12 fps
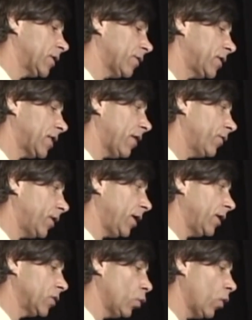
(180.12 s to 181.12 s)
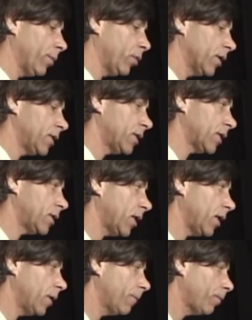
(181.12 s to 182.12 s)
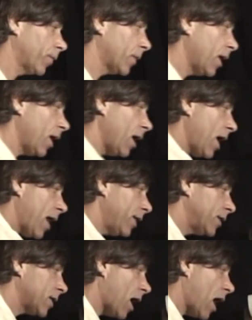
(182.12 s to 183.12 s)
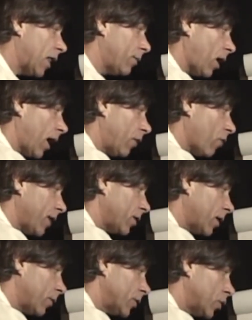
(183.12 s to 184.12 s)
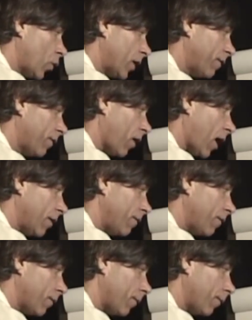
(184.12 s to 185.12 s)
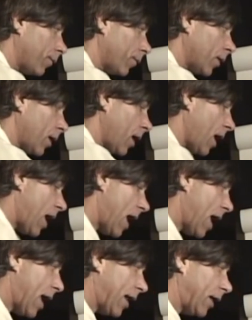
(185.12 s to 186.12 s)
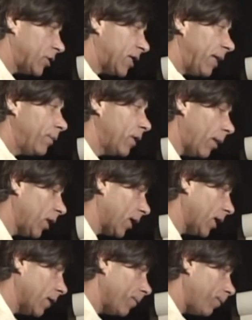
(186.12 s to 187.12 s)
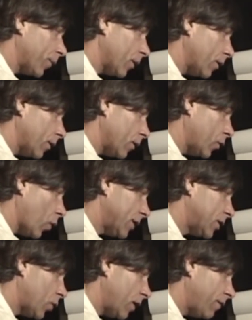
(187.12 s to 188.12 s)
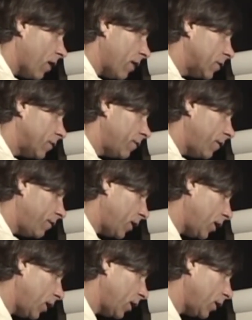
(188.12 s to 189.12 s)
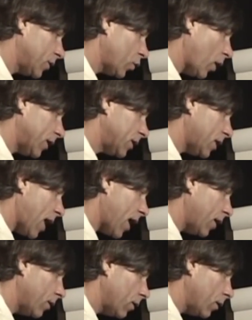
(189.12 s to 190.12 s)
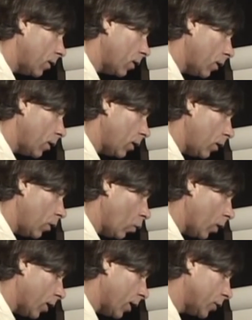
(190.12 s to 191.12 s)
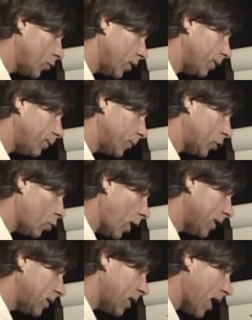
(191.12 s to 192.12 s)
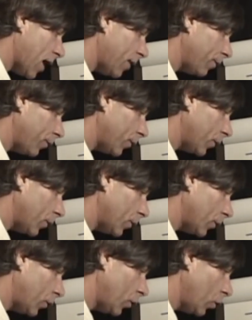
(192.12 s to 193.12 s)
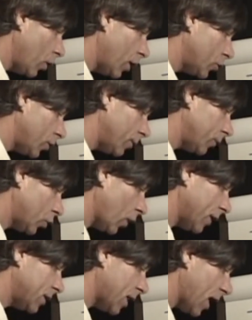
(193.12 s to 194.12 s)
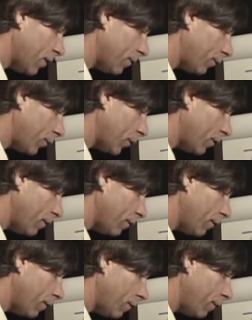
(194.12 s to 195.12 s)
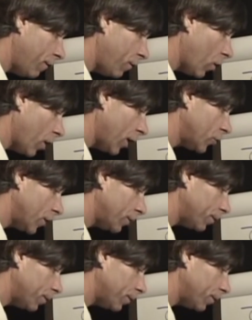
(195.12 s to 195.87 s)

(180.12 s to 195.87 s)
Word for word: of 17 as 1 plus 16. And in this column, I write the number 25, and I just keep doubling it. Twice 25 is 50, twice that, 100, twice that, 200, twice that, 400.